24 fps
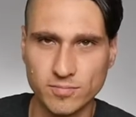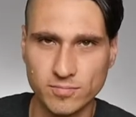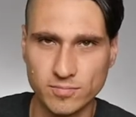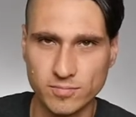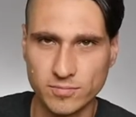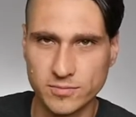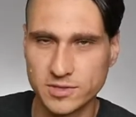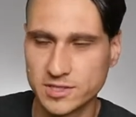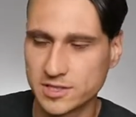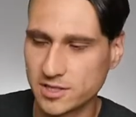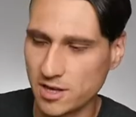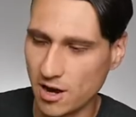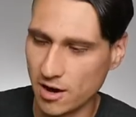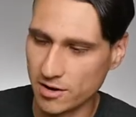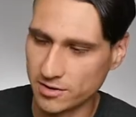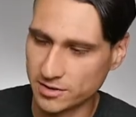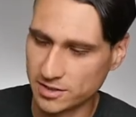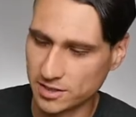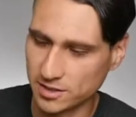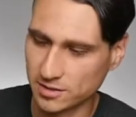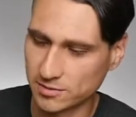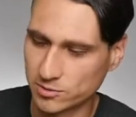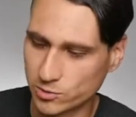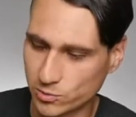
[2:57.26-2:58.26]
start
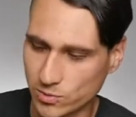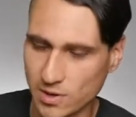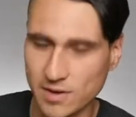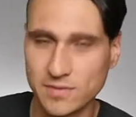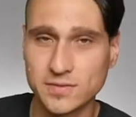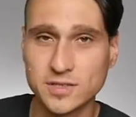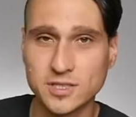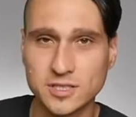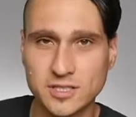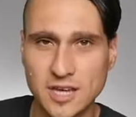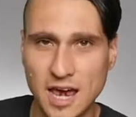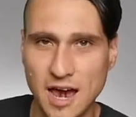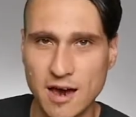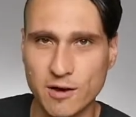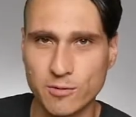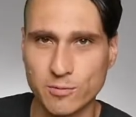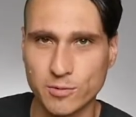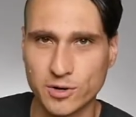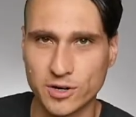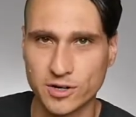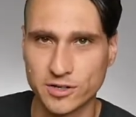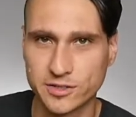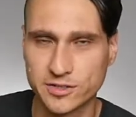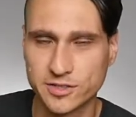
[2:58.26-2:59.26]
to drift
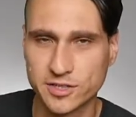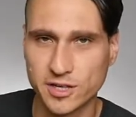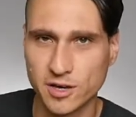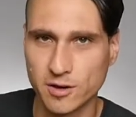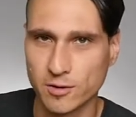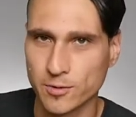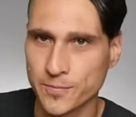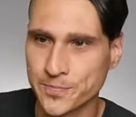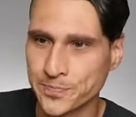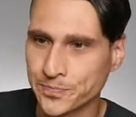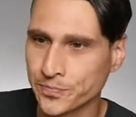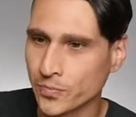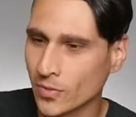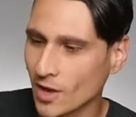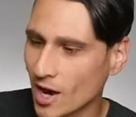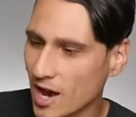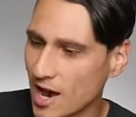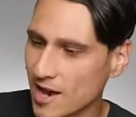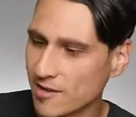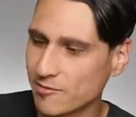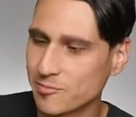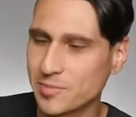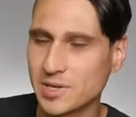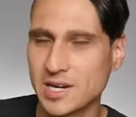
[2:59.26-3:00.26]
downwards. So
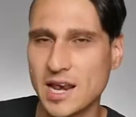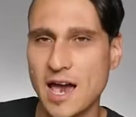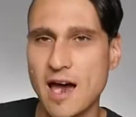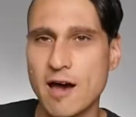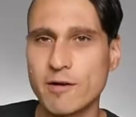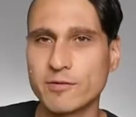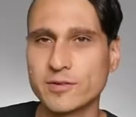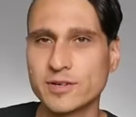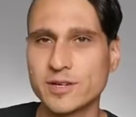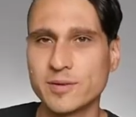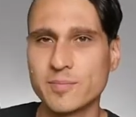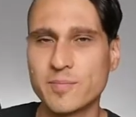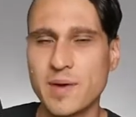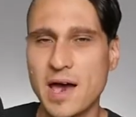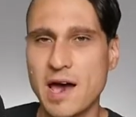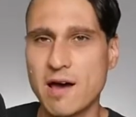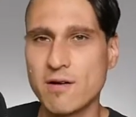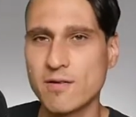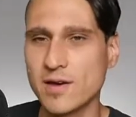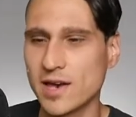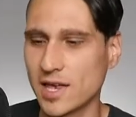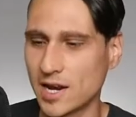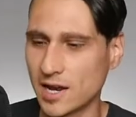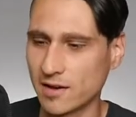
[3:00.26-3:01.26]
I've been out and
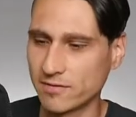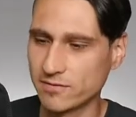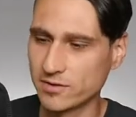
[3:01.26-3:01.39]
about and I've